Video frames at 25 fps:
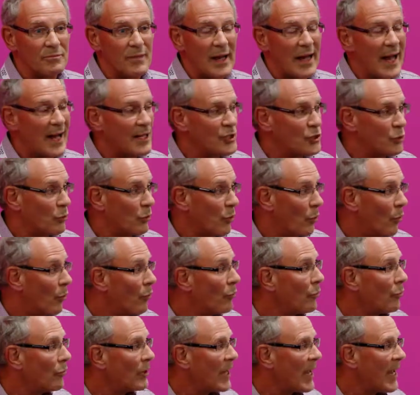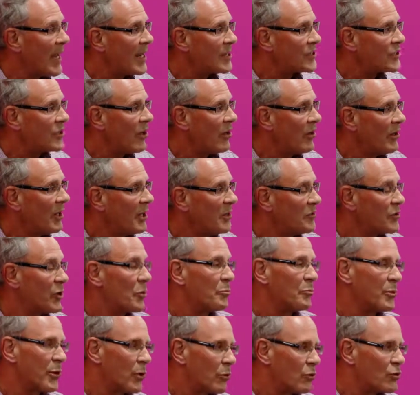actual oral care side, so
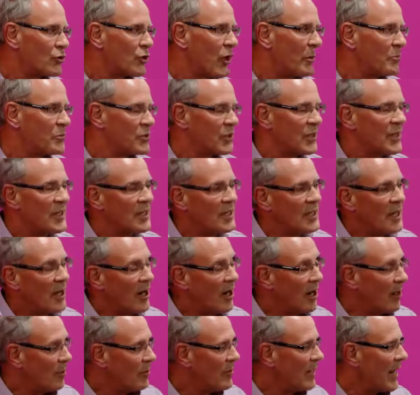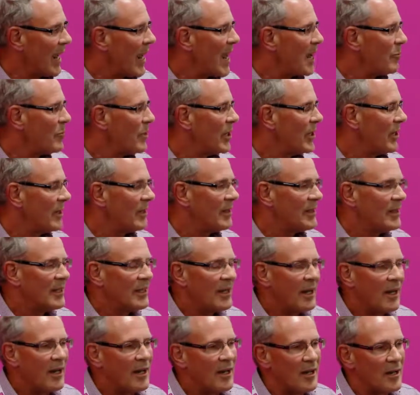Pearl Drops, Arm & Hammer
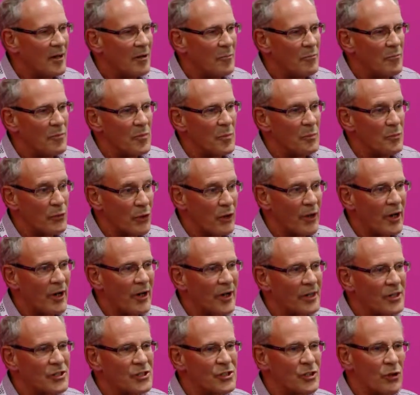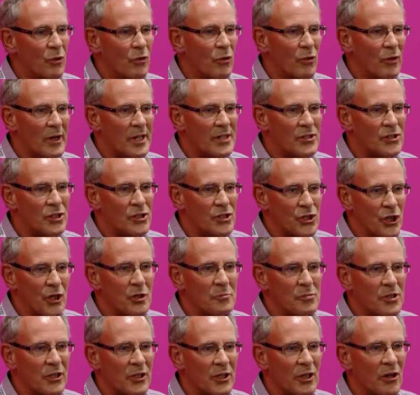products, all into
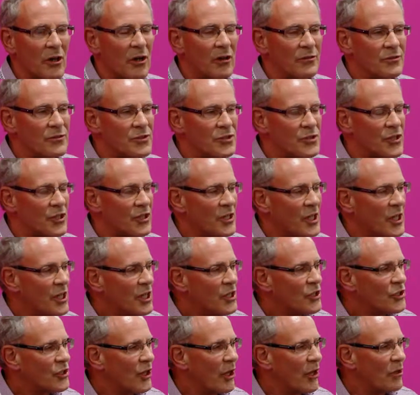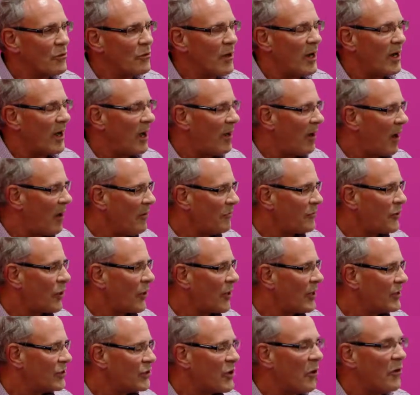tubes and cartons. So I've got
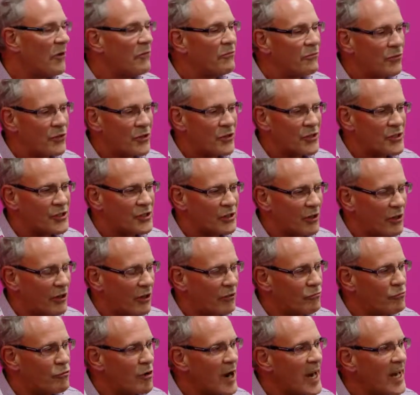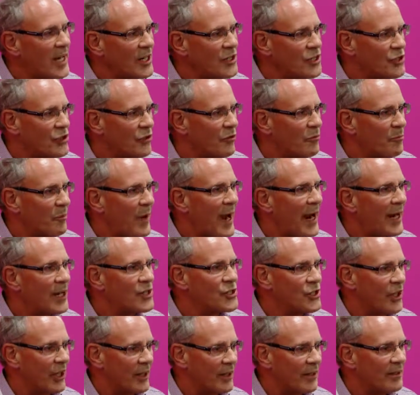a diverse range of
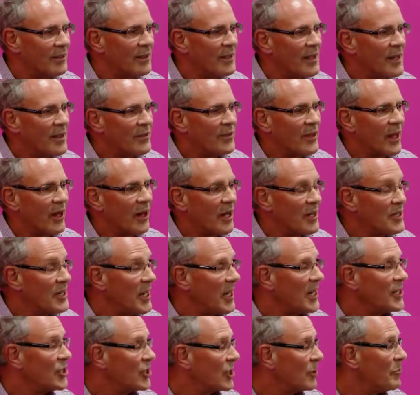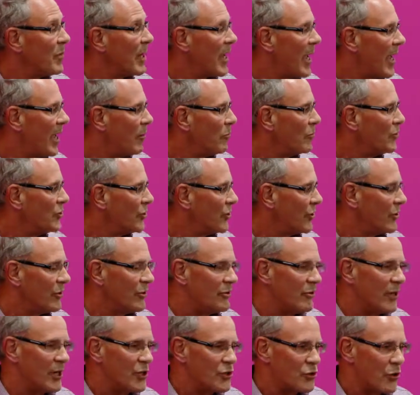packaging that I need to be able
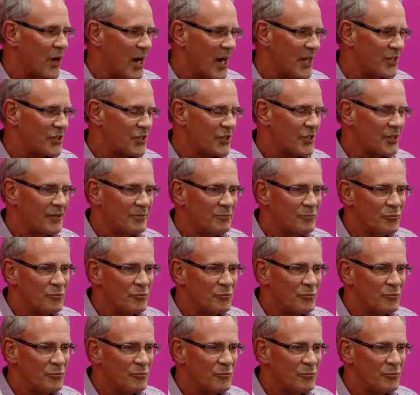to address.